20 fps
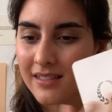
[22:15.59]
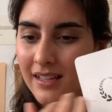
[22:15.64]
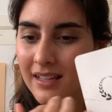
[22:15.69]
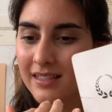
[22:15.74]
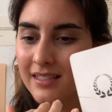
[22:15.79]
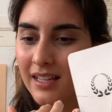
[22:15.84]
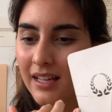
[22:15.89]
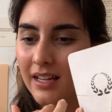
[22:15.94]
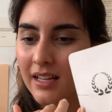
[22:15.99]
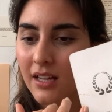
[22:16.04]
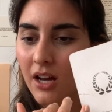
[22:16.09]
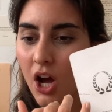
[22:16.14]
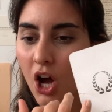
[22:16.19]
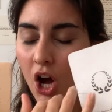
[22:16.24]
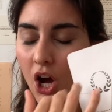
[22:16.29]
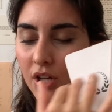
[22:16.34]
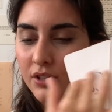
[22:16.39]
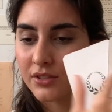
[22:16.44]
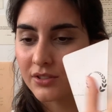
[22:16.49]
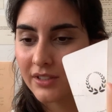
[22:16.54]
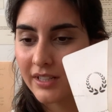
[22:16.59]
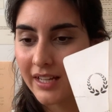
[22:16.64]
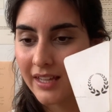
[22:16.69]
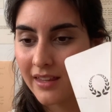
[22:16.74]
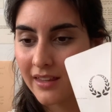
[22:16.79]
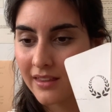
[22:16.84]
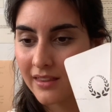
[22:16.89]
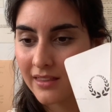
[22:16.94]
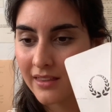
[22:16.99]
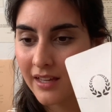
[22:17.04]
It's like
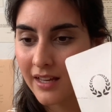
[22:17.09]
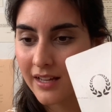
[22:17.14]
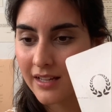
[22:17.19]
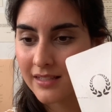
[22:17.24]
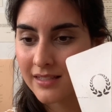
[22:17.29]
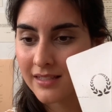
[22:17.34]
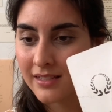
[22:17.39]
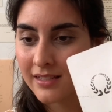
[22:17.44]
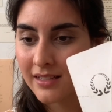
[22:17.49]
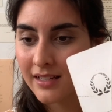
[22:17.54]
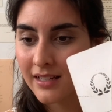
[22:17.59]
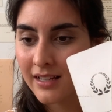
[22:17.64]
honoring this